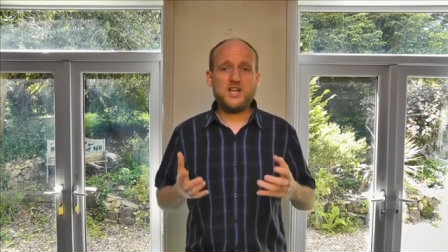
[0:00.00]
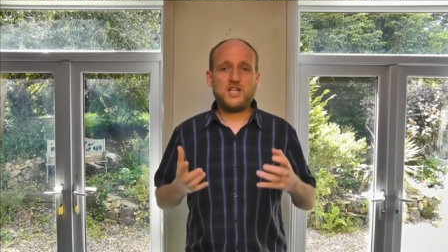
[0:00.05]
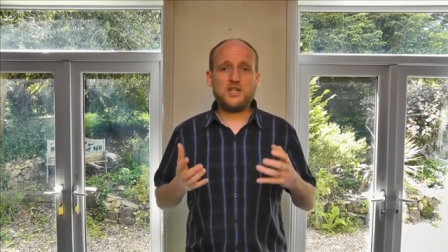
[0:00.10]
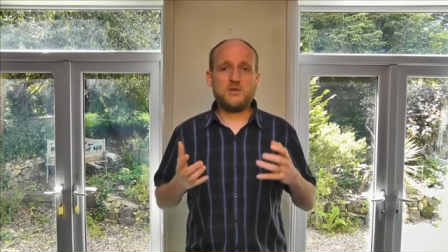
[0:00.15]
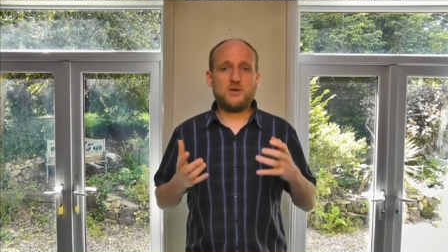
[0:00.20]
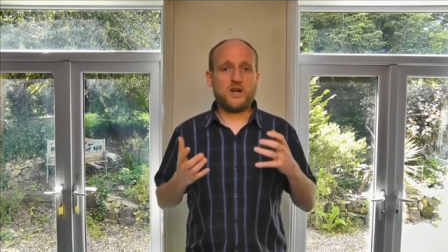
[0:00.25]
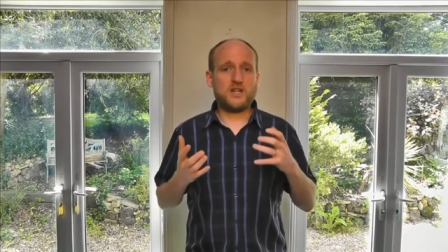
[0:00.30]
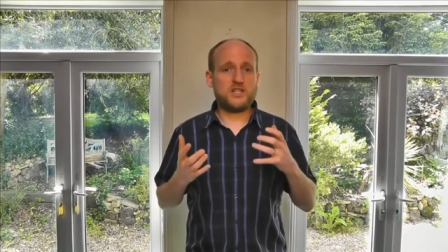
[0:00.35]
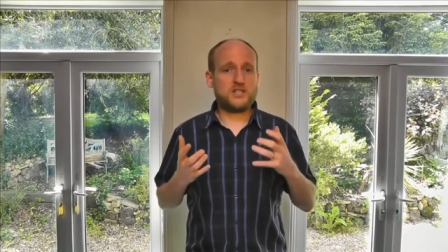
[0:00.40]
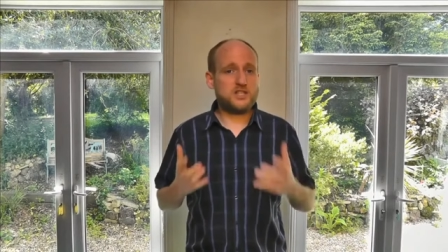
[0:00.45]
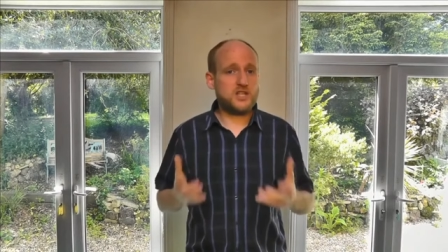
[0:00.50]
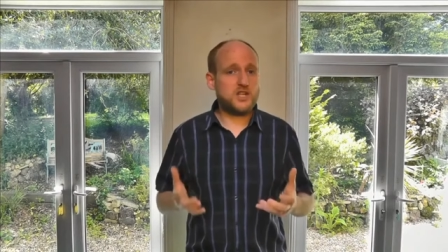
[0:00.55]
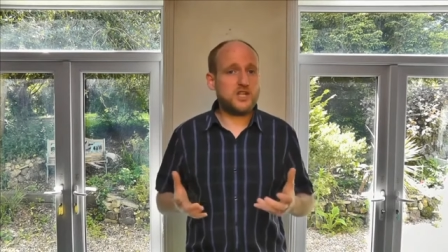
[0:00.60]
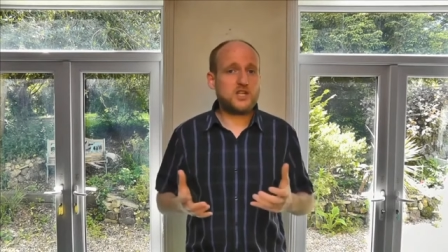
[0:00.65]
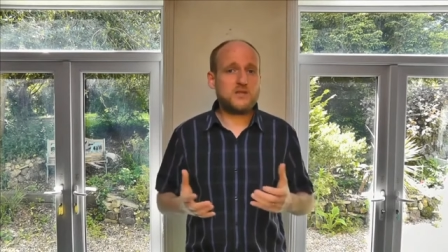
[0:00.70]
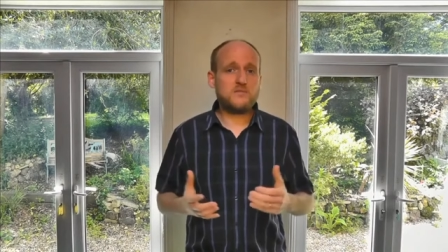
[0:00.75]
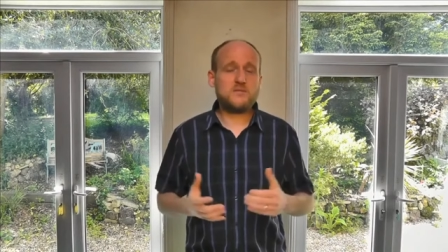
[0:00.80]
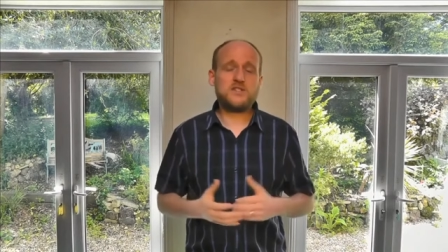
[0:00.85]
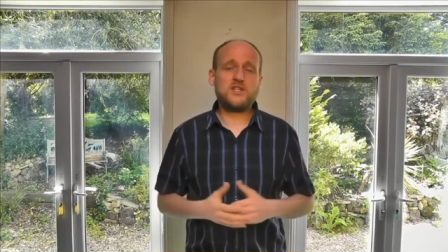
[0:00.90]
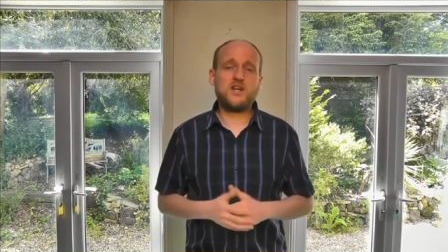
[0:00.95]
you are
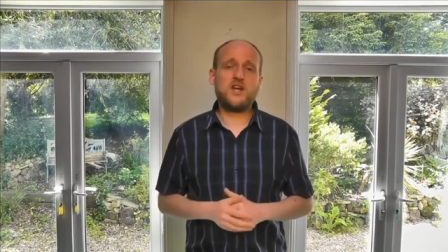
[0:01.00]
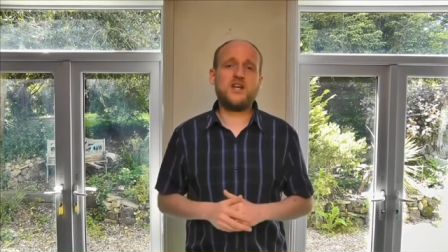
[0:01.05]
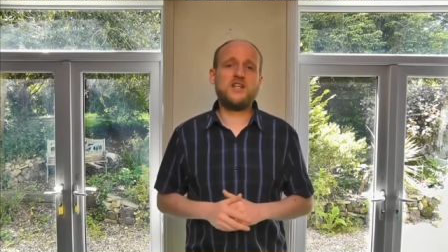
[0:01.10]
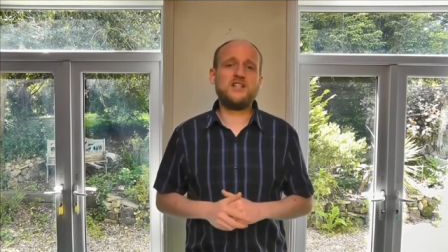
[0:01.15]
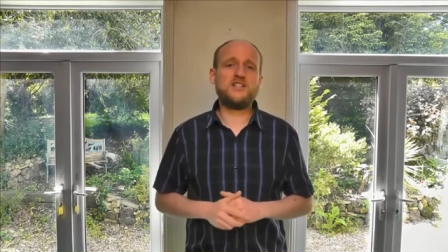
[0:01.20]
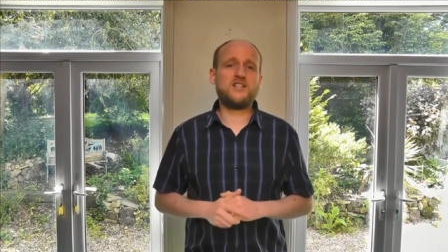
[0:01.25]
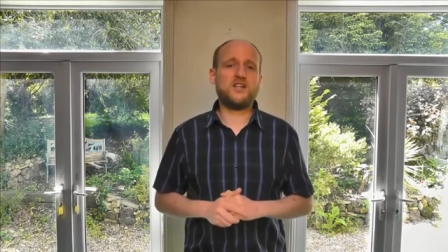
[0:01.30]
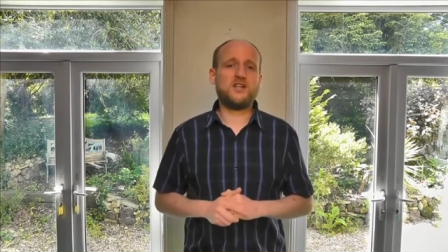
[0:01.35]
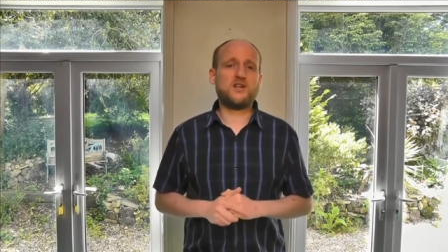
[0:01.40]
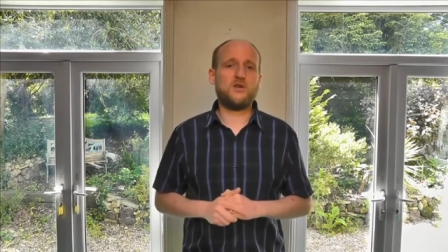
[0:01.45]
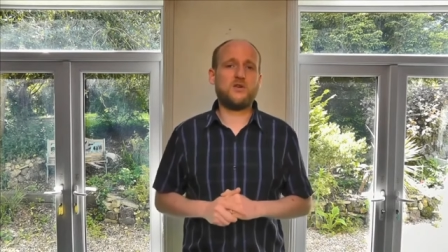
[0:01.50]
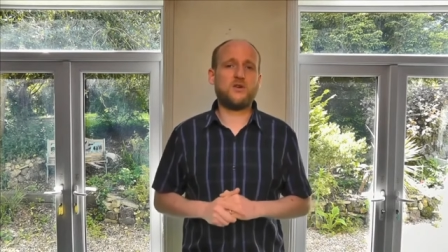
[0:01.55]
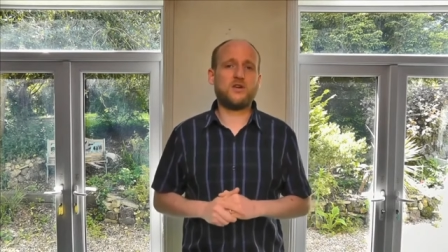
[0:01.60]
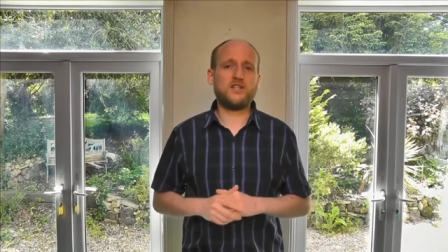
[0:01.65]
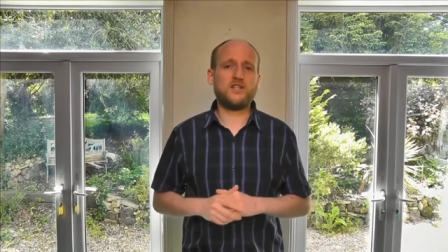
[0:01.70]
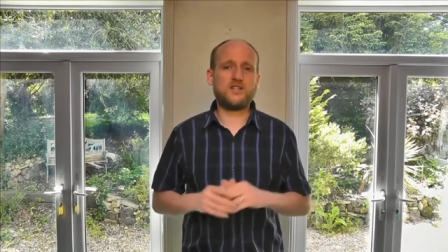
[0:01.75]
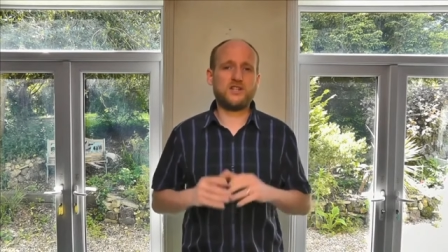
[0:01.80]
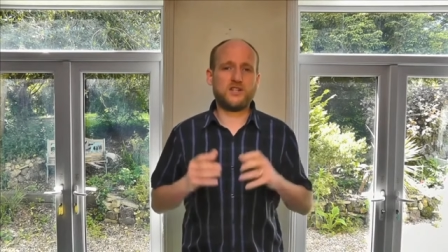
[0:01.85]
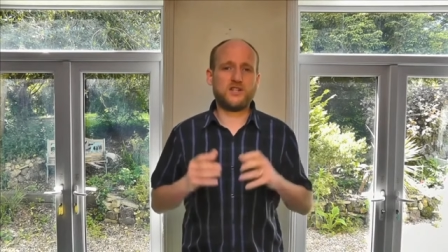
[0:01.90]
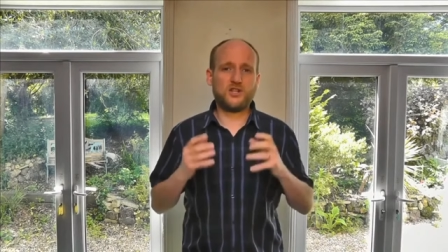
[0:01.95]
circumcised
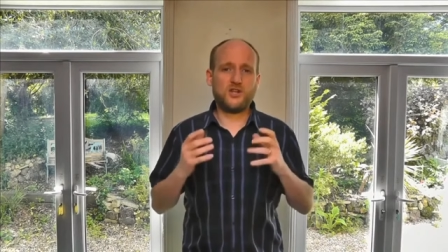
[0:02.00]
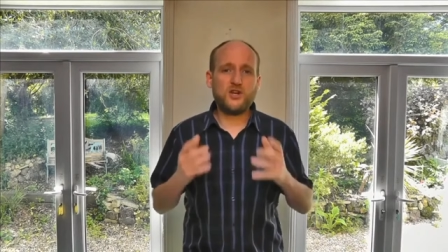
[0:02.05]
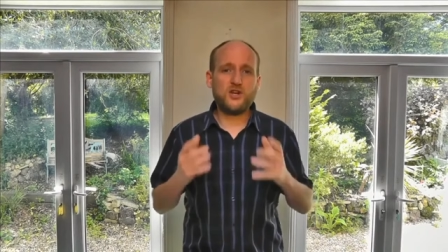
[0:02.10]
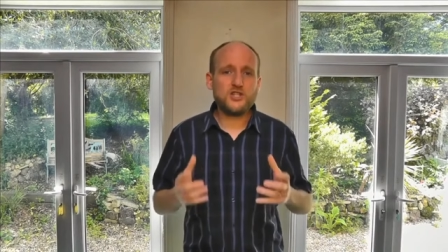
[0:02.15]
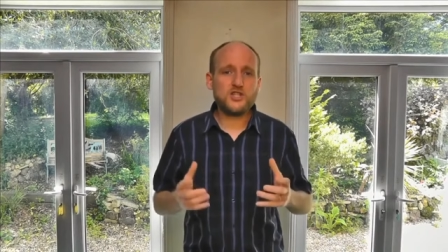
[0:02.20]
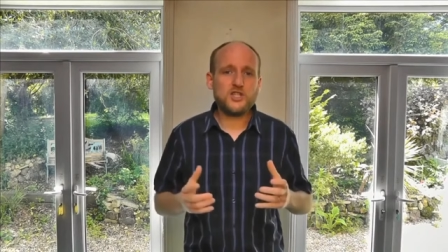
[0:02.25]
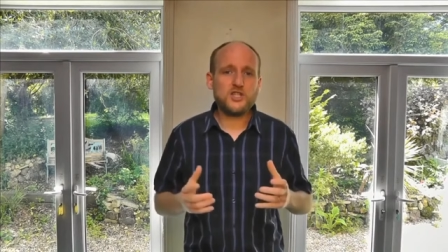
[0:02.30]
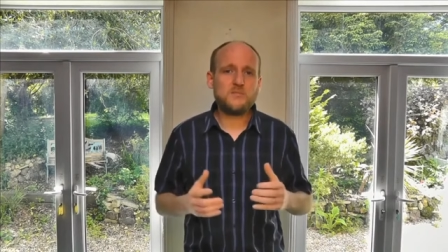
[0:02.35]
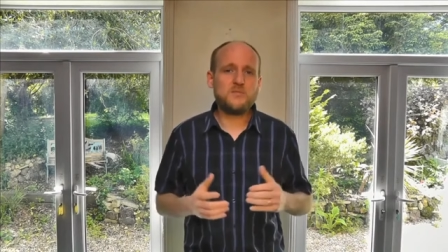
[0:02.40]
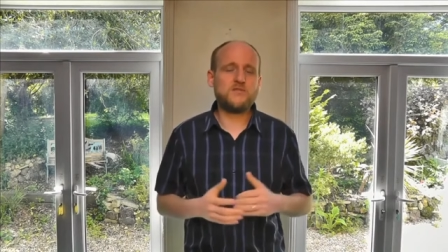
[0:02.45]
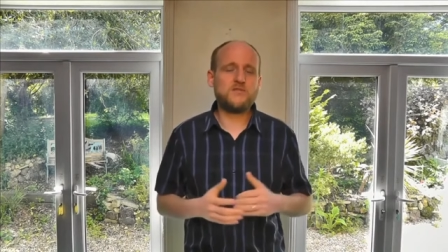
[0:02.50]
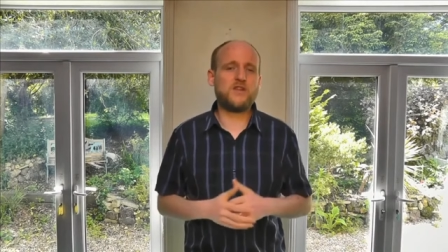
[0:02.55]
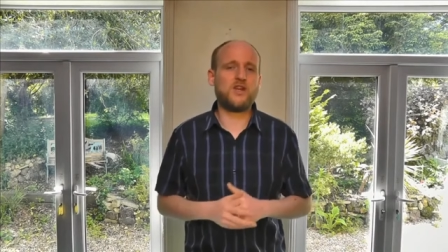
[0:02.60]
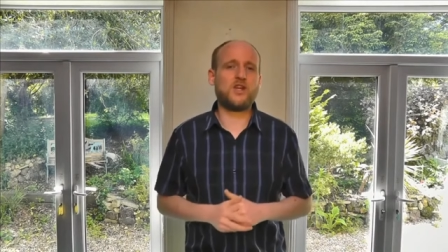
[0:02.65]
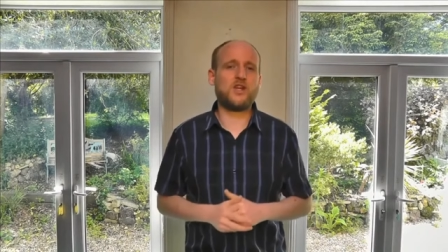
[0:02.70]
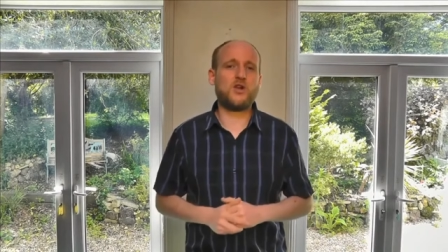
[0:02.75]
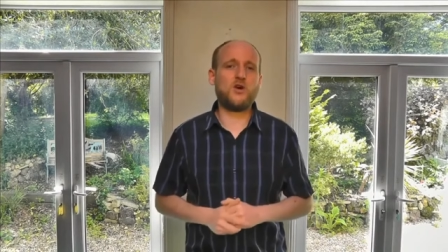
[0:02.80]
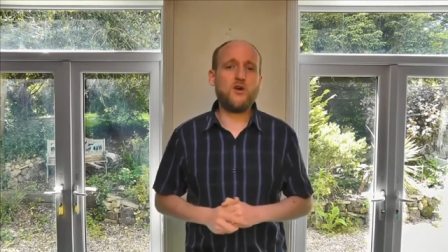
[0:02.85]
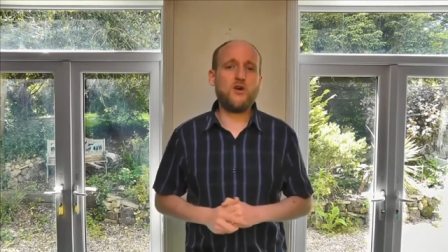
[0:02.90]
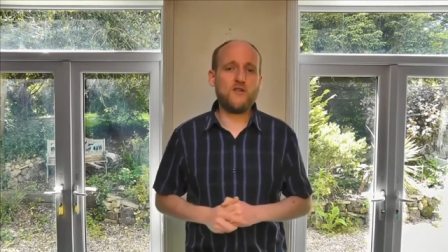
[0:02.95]
according to the custom of
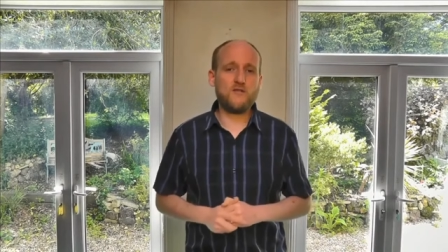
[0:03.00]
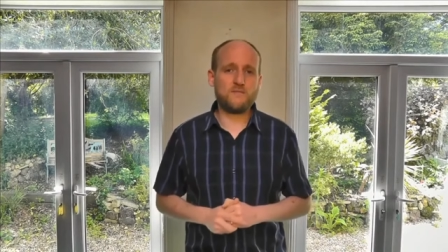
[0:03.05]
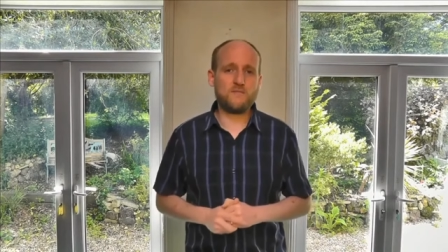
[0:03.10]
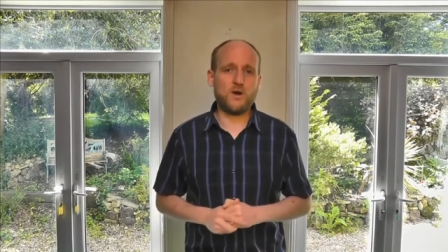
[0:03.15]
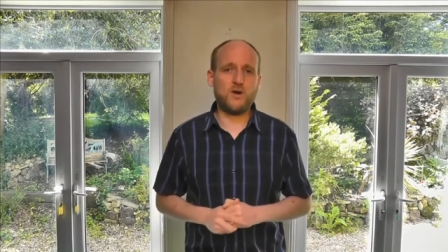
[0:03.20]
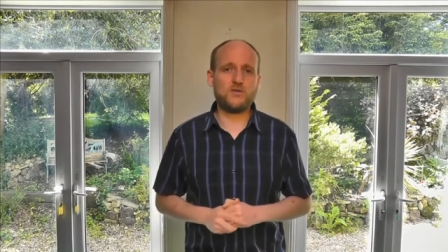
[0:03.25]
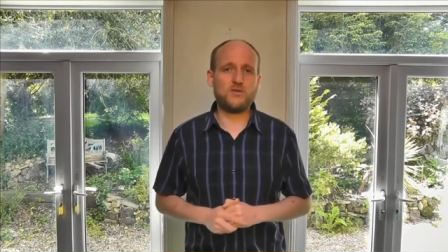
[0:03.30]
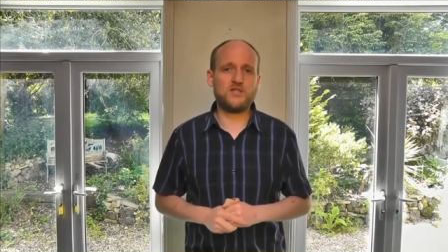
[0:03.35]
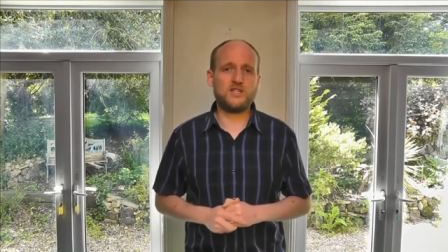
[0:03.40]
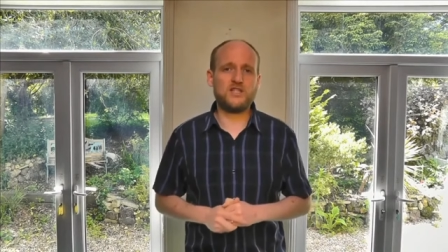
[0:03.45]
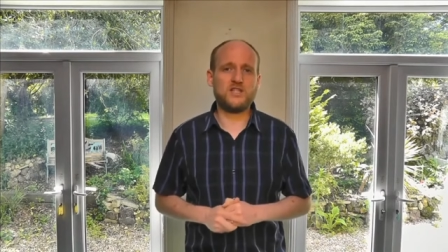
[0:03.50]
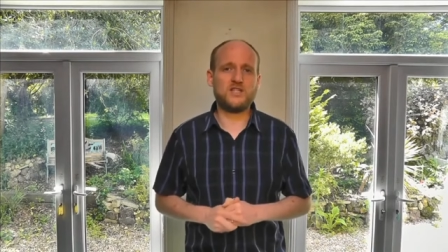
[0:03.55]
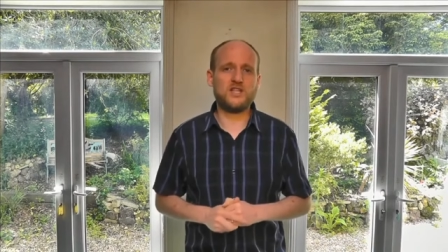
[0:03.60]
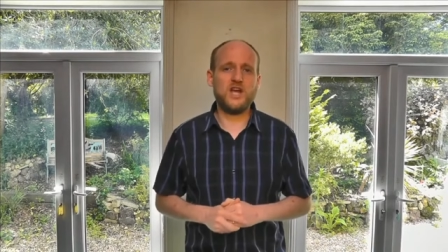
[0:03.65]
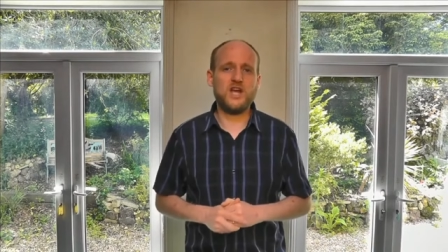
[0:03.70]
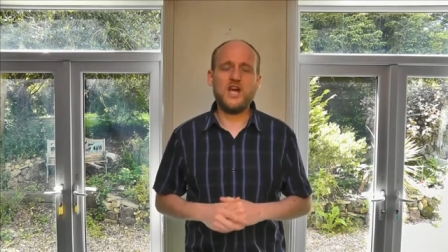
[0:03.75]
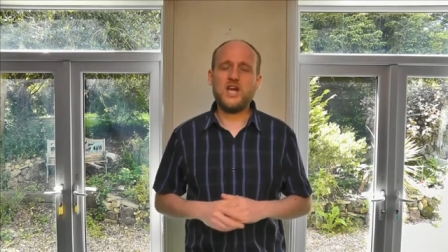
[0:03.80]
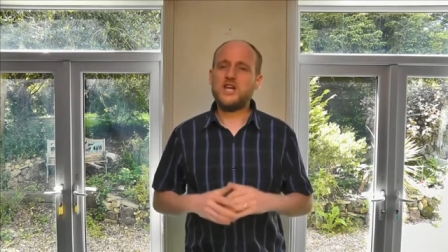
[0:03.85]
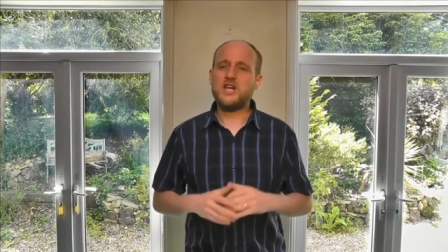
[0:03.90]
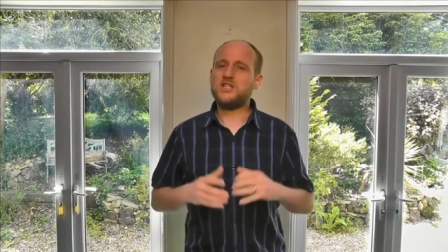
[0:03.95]
the law of Moses,